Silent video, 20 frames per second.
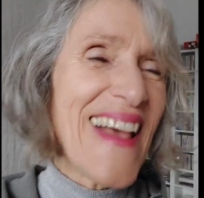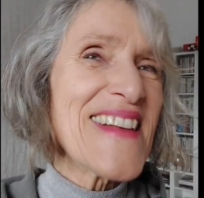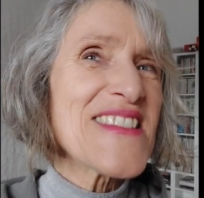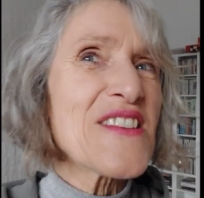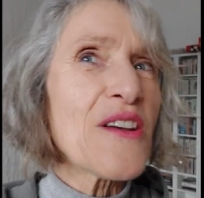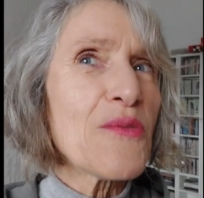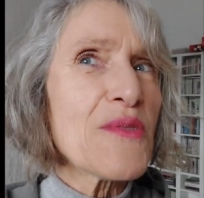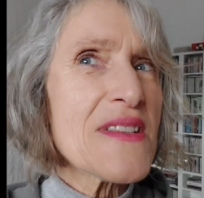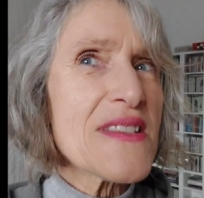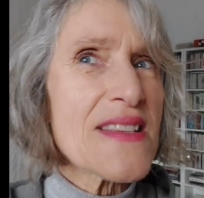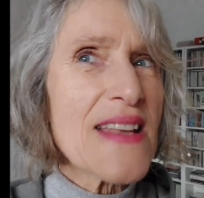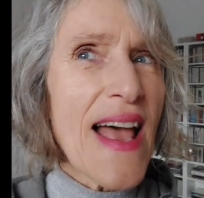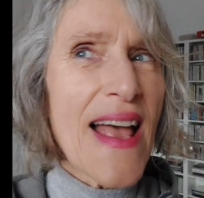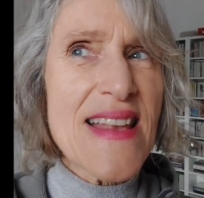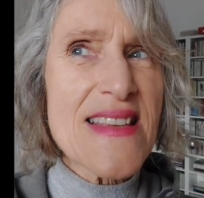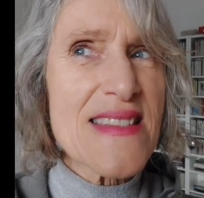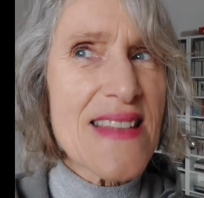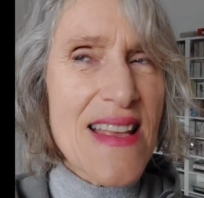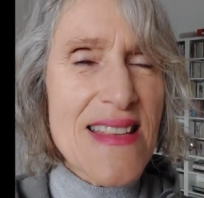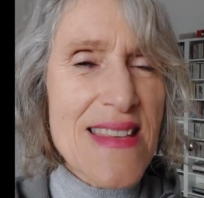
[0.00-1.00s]
So it
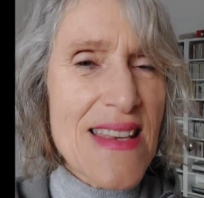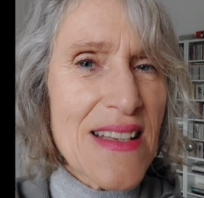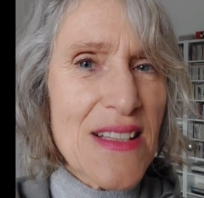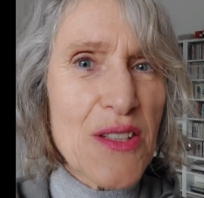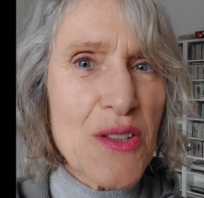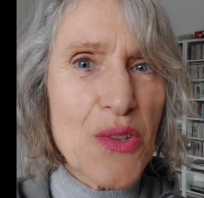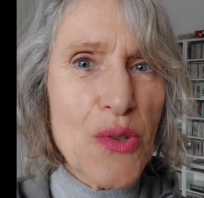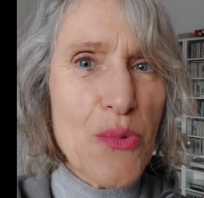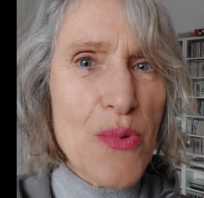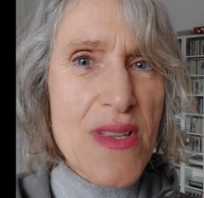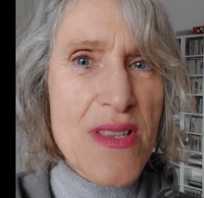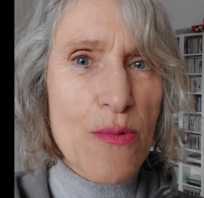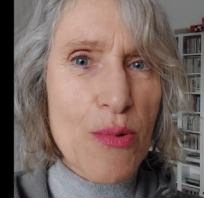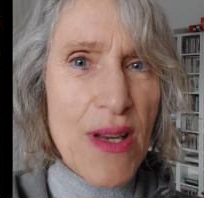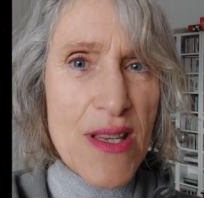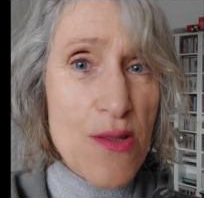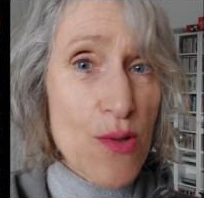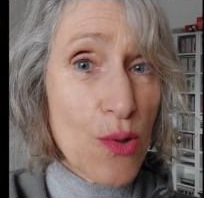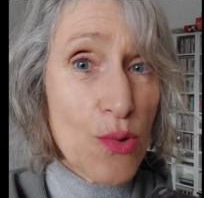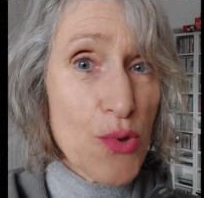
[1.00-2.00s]
has nothing to do with
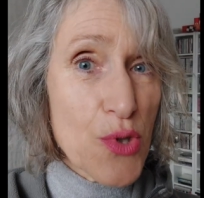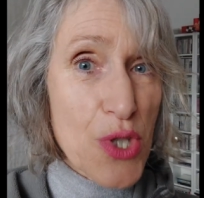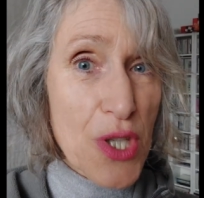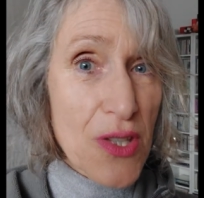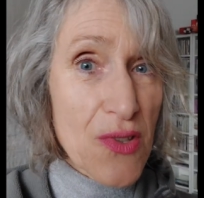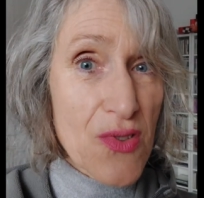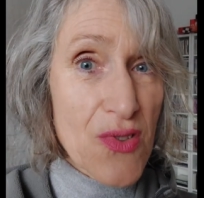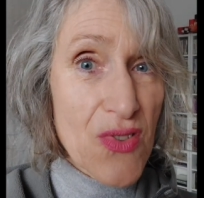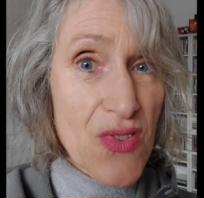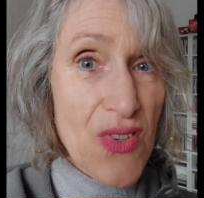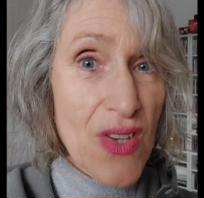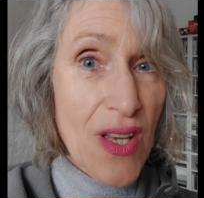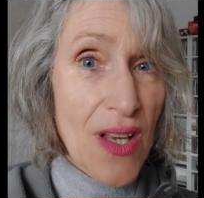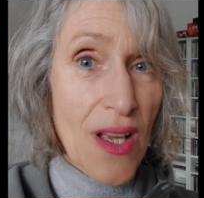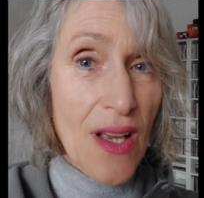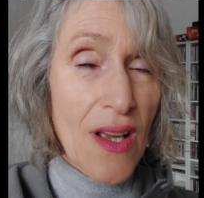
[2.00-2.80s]
resolutions.